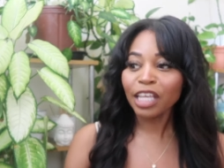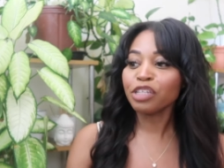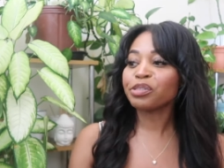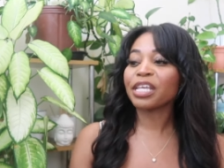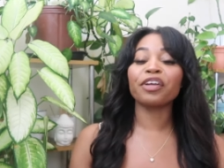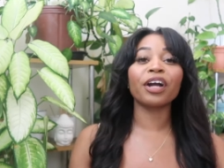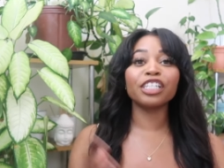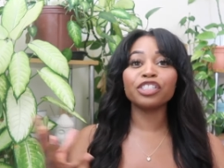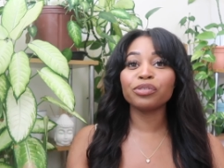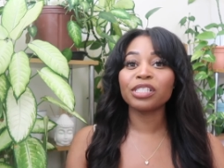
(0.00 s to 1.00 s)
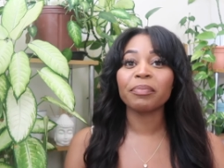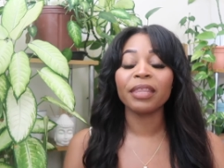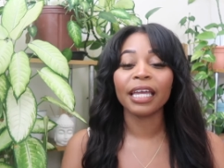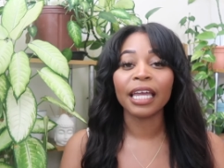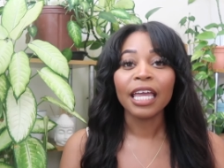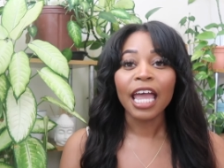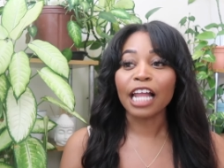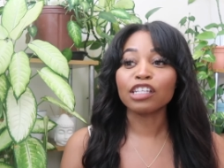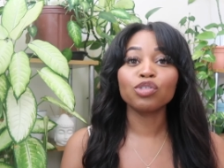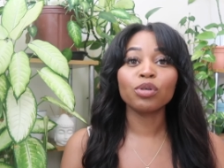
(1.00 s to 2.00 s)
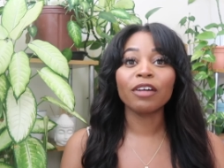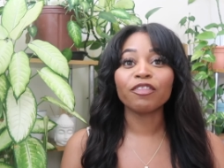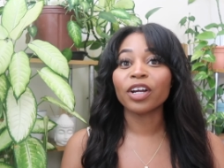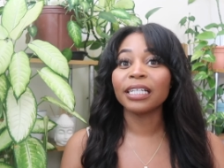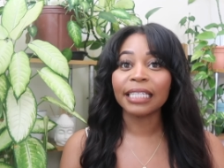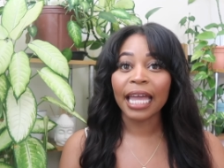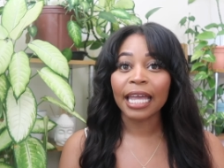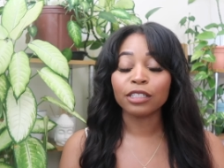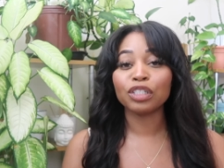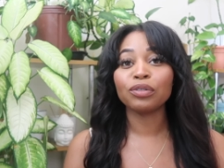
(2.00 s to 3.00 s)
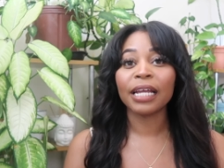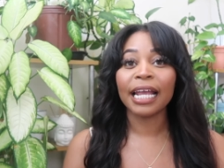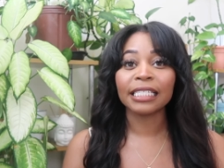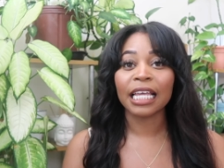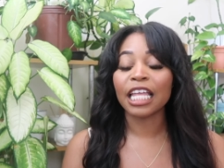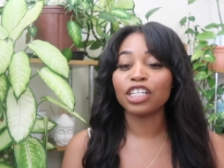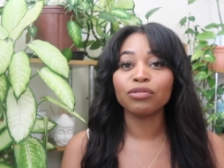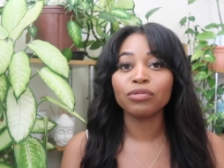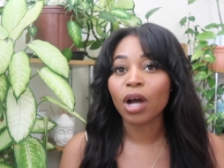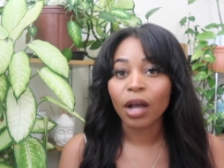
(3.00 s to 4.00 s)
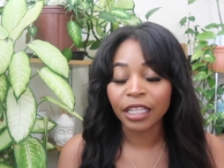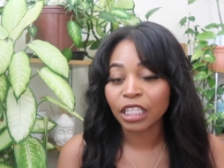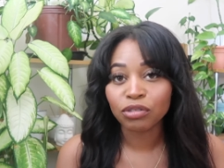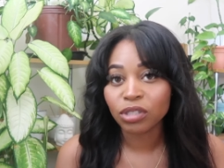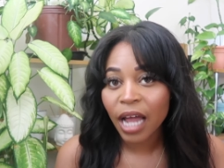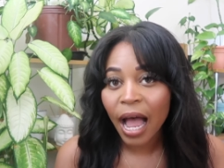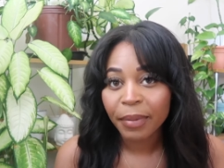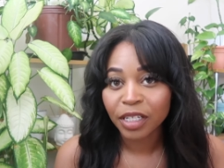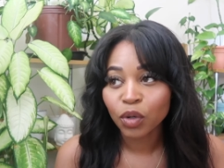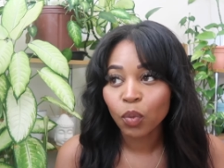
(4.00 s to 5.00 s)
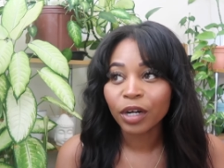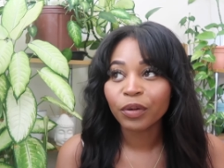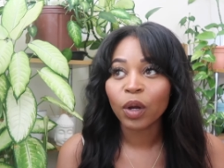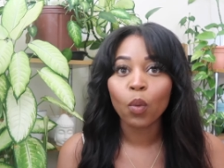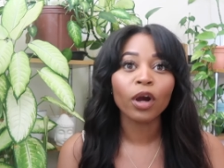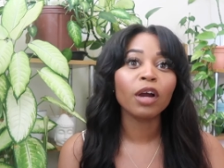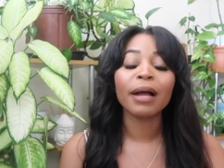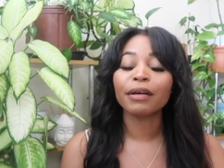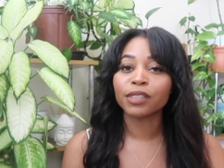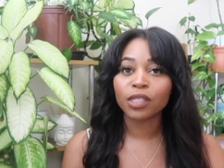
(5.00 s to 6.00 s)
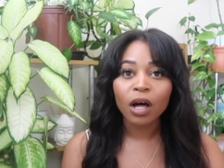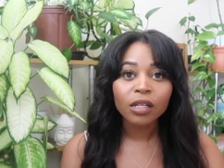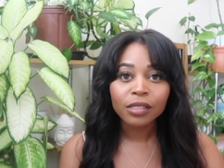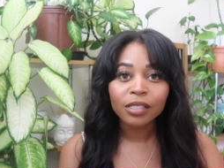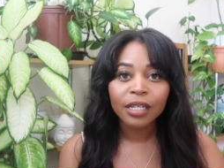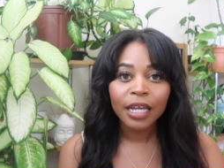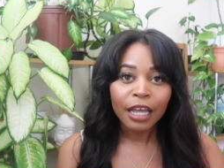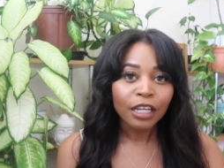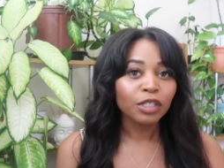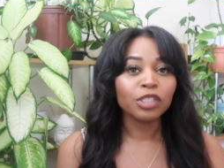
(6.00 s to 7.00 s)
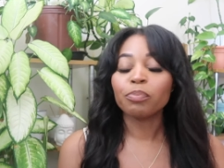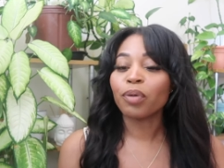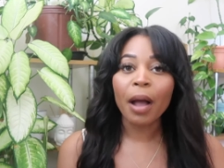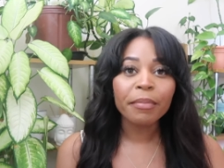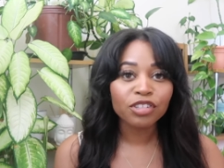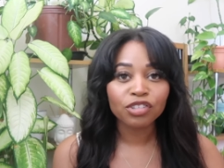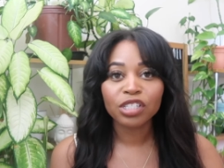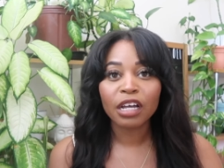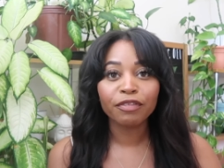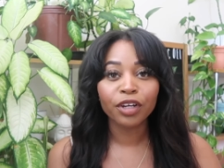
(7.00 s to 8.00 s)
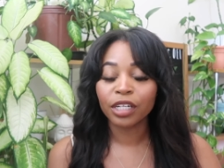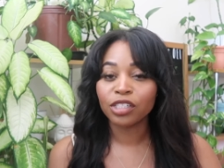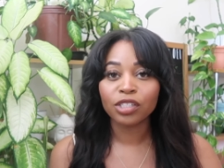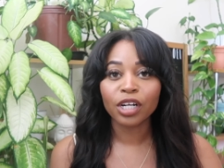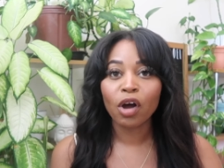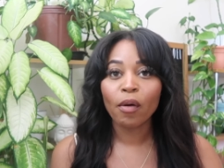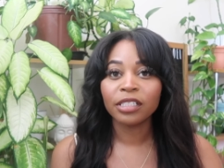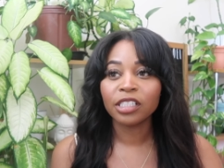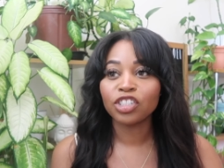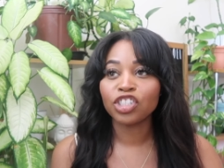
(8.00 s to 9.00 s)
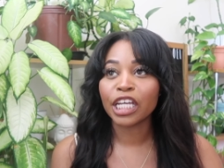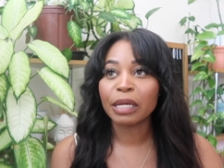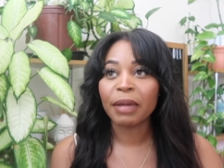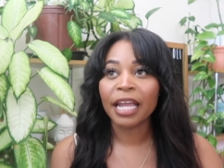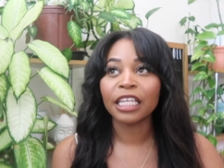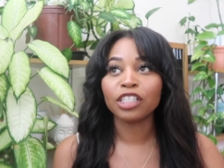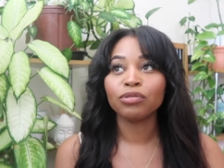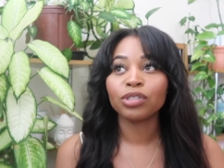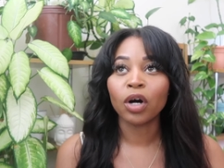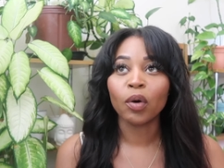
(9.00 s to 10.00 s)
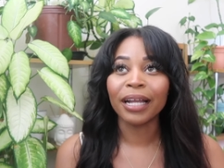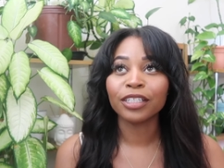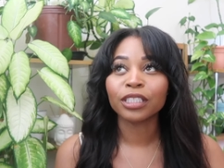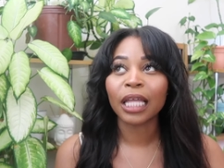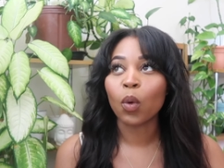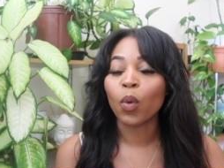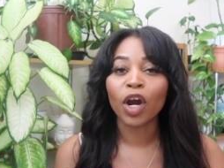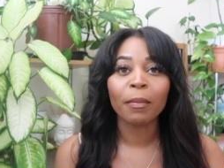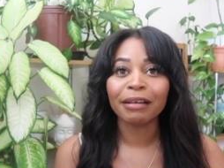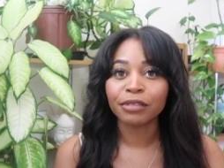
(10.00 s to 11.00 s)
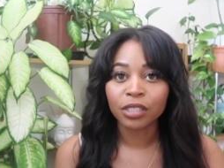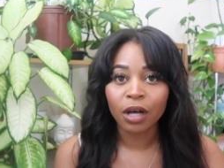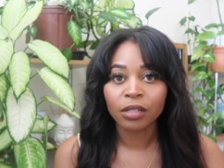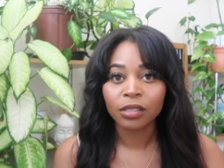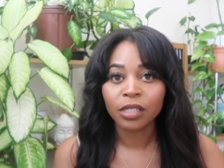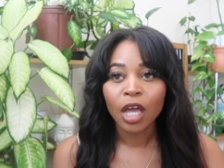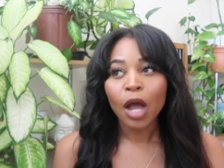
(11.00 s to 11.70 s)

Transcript: You say you're going to do something and you do it for a day, 2 days, and then you don't, and then you stop and you're wondering, where are my results? You promise yourself you're going to start going to the gym and then you don't, and you're like, where are my results?